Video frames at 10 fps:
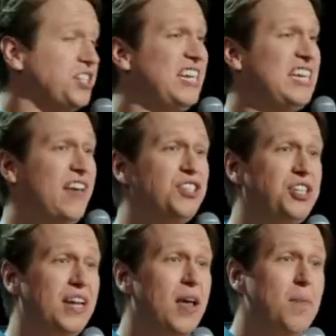didn't give a
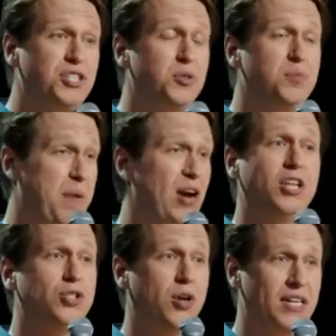shit, but she was barely
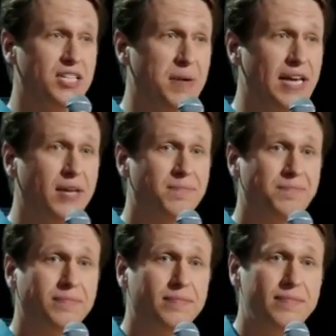trying to speak.
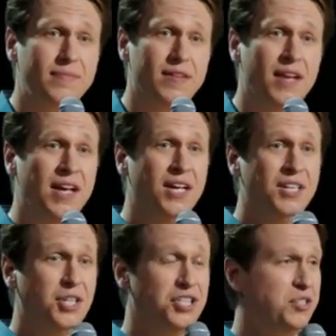So
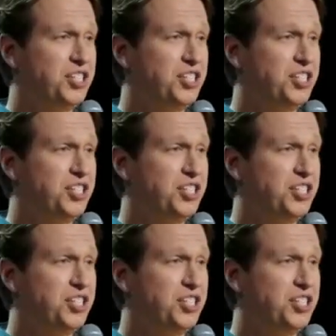she was just